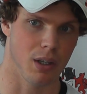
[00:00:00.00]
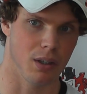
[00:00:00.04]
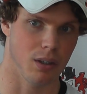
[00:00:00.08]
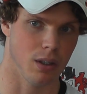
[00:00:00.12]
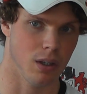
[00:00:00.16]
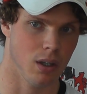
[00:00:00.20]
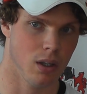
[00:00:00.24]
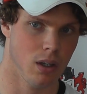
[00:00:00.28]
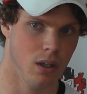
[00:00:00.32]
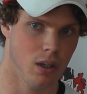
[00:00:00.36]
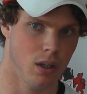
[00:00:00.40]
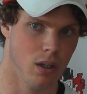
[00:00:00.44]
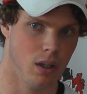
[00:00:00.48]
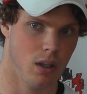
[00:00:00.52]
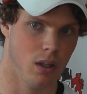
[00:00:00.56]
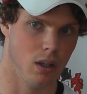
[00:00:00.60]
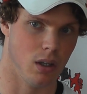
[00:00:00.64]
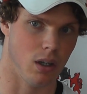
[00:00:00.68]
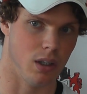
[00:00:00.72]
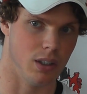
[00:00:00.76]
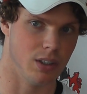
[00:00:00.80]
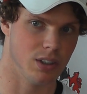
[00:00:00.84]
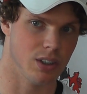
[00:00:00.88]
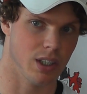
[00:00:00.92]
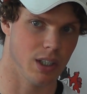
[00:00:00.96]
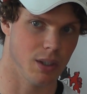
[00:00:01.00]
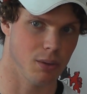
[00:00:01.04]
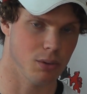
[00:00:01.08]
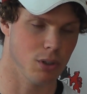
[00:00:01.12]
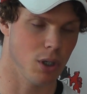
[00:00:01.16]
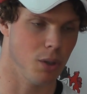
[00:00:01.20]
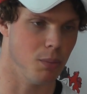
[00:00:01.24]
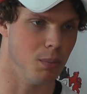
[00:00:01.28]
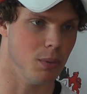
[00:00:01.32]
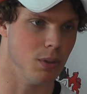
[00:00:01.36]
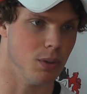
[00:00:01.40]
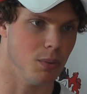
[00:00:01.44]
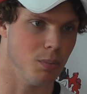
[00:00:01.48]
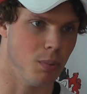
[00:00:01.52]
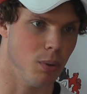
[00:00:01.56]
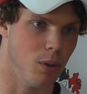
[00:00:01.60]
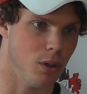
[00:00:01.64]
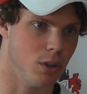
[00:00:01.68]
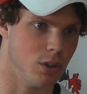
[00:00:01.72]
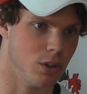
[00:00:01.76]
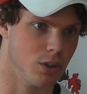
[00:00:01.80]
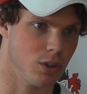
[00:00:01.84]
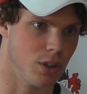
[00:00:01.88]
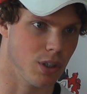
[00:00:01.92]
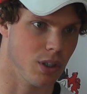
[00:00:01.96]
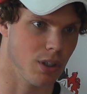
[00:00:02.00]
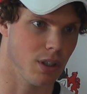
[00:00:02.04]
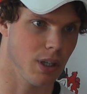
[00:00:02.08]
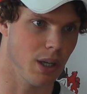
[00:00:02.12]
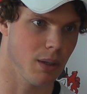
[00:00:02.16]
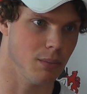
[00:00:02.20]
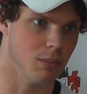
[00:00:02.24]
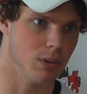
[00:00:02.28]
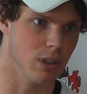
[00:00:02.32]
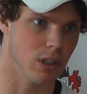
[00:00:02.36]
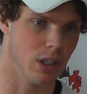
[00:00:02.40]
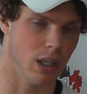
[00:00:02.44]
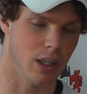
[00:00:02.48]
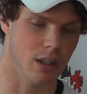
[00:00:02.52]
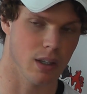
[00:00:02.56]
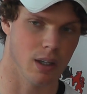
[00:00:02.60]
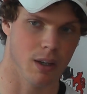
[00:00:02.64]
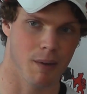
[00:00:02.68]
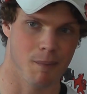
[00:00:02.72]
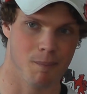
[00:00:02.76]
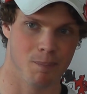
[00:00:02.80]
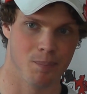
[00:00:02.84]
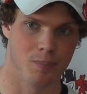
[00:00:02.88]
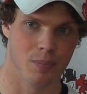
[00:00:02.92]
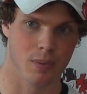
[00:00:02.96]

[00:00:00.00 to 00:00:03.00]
And like I say, I was hoping to put a string of games together.